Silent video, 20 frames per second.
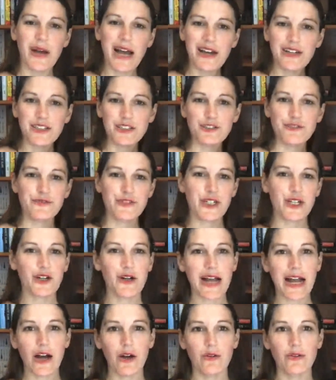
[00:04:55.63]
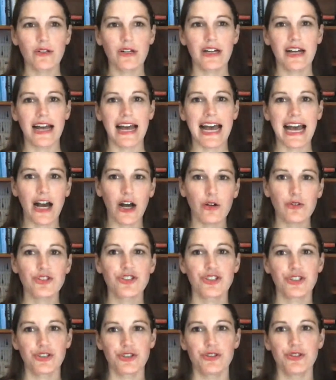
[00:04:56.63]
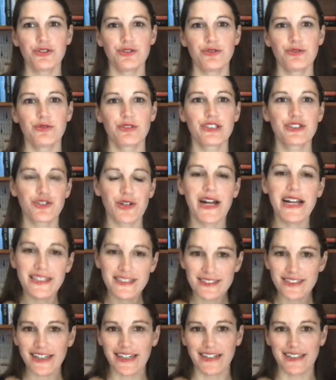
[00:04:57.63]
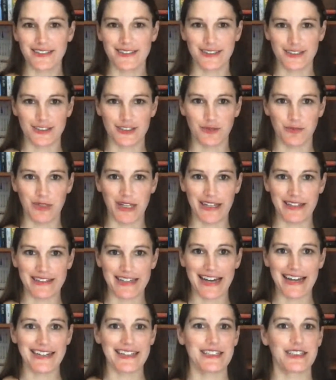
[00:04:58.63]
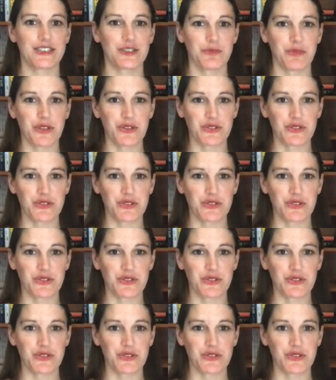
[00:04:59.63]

So how did you figure out how to translate a system like that into